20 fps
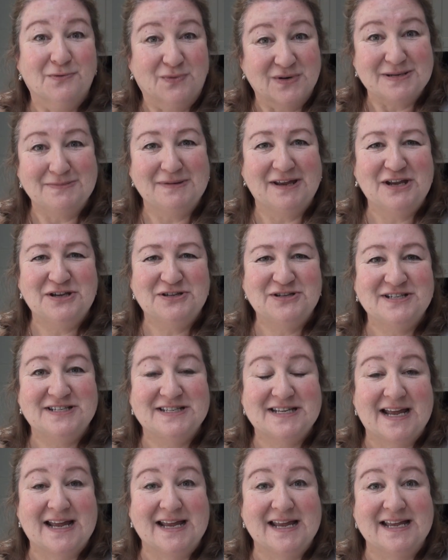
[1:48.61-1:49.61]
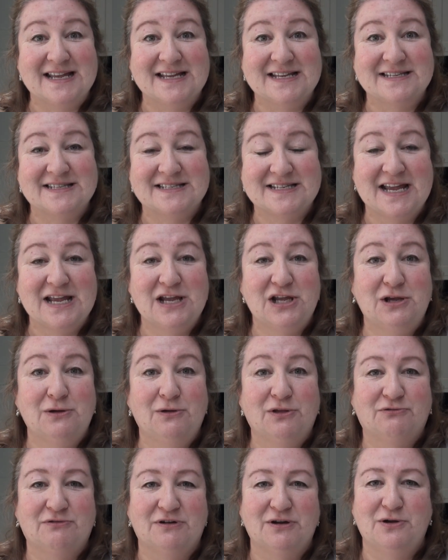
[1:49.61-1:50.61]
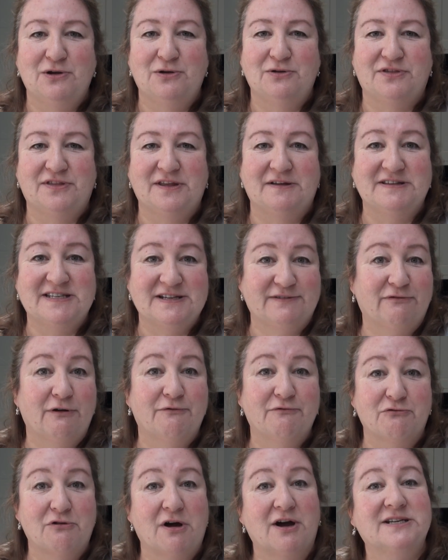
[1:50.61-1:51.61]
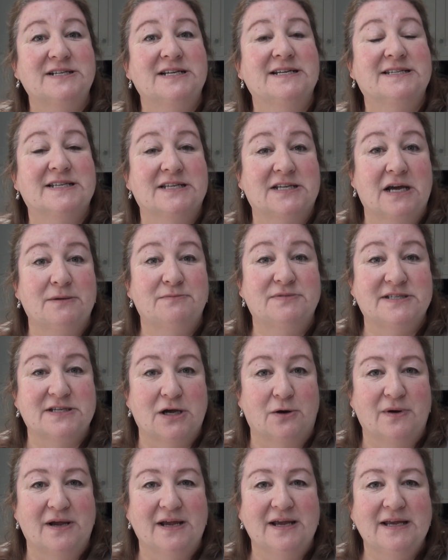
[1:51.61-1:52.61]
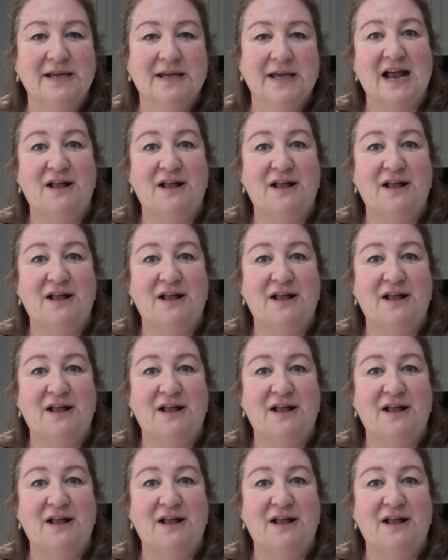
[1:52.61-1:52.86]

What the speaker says: What I'm going to do today is take you through the different varieties that I'm sowing,